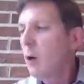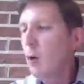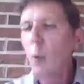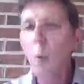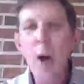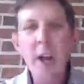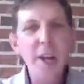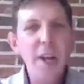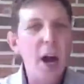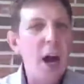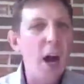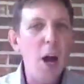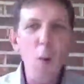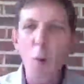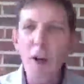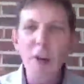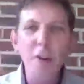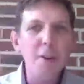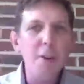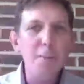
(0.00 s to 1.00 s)
when I
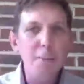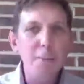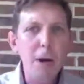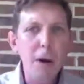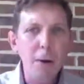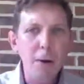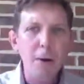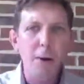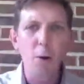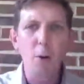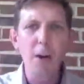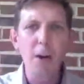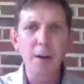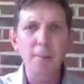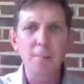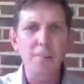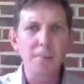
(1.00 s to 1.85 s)
went to Paraguay,